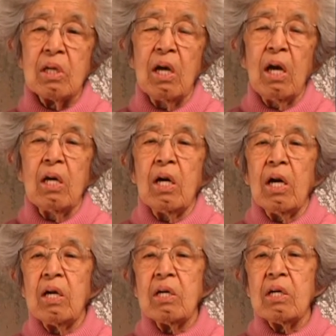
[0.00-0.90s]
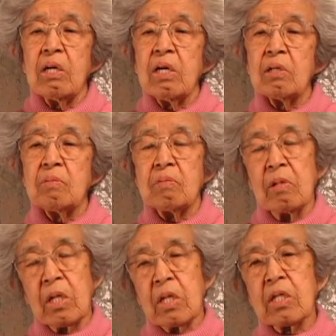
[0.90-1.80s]
help
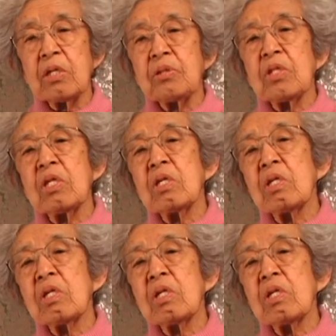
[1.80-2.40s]
get the